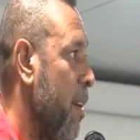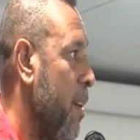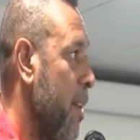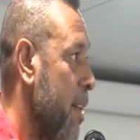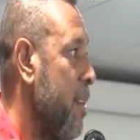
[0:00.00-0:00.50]

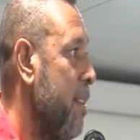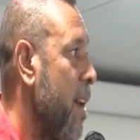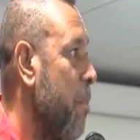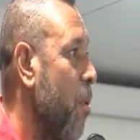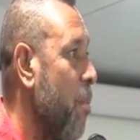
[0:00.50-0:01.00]
That's a
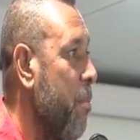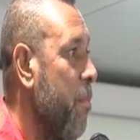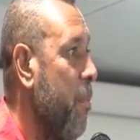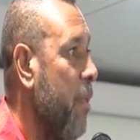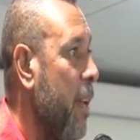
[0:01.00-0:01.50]
time bomb.
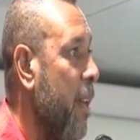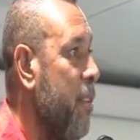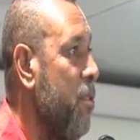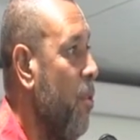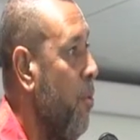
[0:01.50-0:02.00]

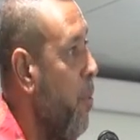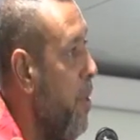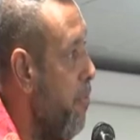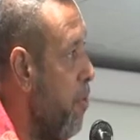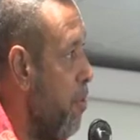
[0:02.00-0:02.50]
And so
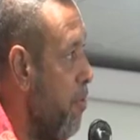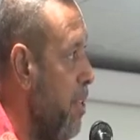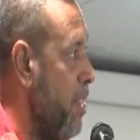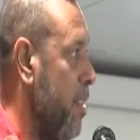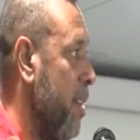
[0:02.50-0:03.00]
we've got to
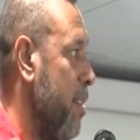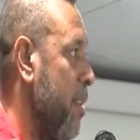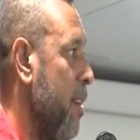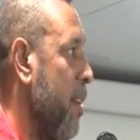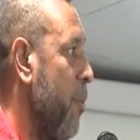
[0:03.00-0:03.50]
fix that.
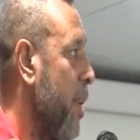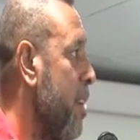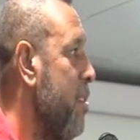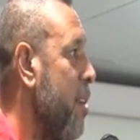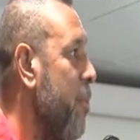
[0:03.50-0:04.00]
When
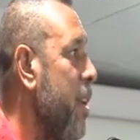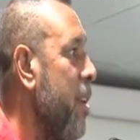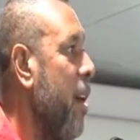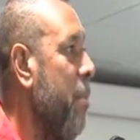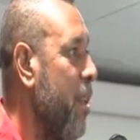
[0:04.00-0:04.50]
I say
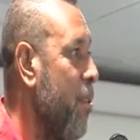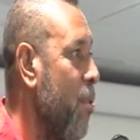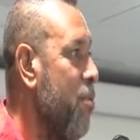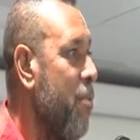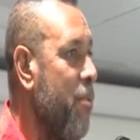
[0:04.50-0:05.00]
we, I mean
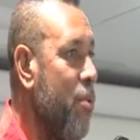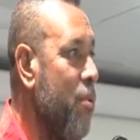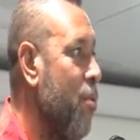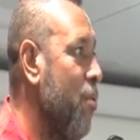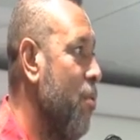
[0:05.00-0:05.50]
those of
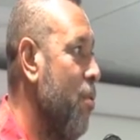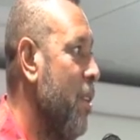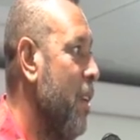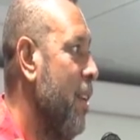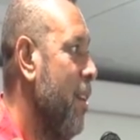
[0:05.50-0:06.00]
you who
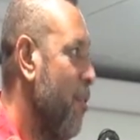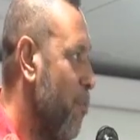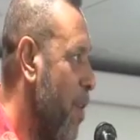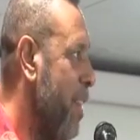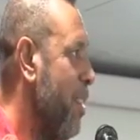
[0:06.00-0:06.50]

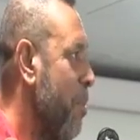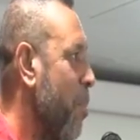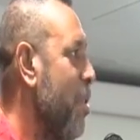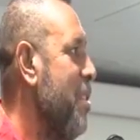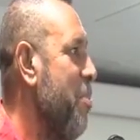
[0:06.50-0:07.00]
write the
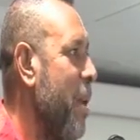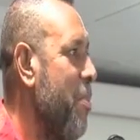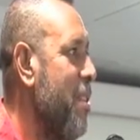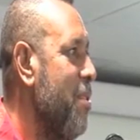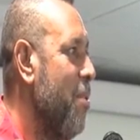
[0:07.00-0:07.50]
policy
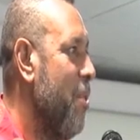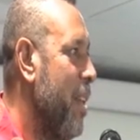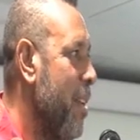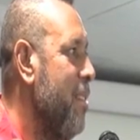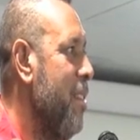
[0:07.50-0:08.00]
papers or
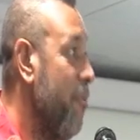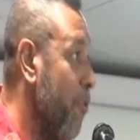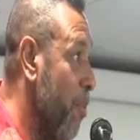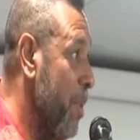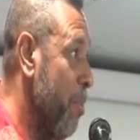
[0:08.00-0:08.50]
at least
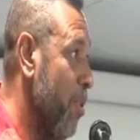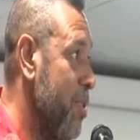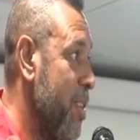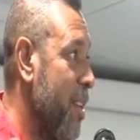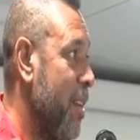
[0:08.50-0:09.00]
inform the
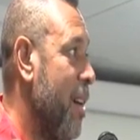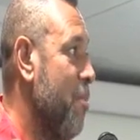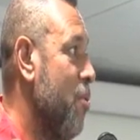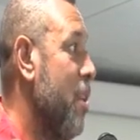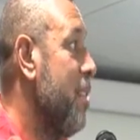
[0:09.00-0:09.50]
policy that
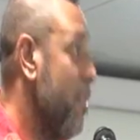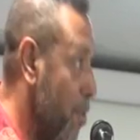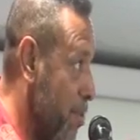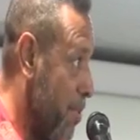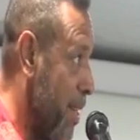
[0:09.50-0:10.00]
comes to us and
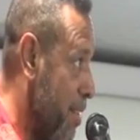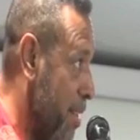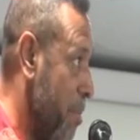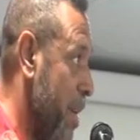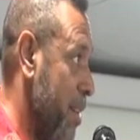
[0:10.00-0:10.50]
those of us
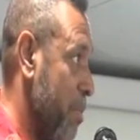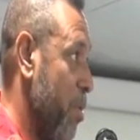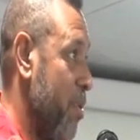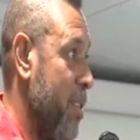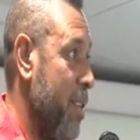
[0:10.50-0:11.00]
that make the
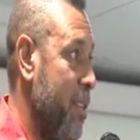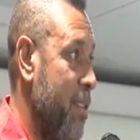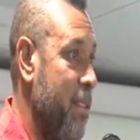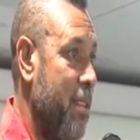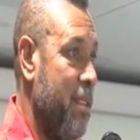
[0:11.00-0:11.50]
policy
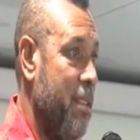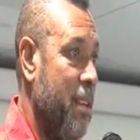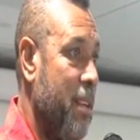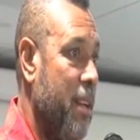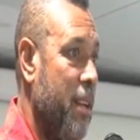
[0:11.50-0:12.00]
decisions.
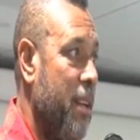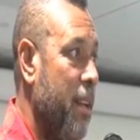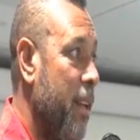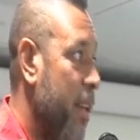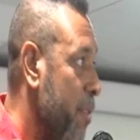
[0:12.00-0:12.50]

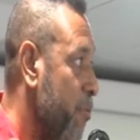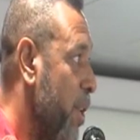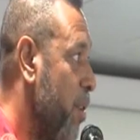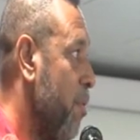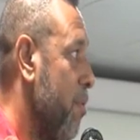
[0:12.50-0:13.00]
If
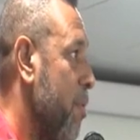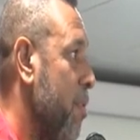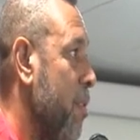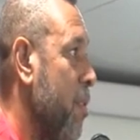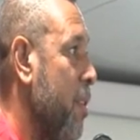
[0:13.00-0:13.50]
we don't,
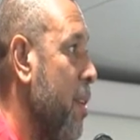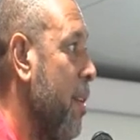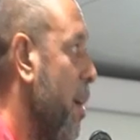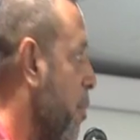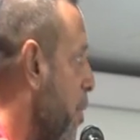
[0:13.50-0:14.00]

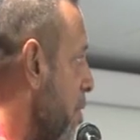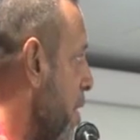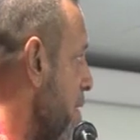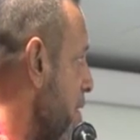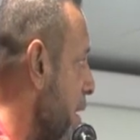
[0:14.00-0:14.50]
and we're
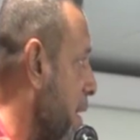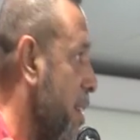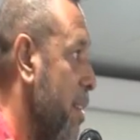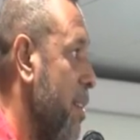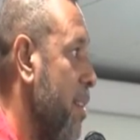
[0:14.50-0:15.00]
already seeing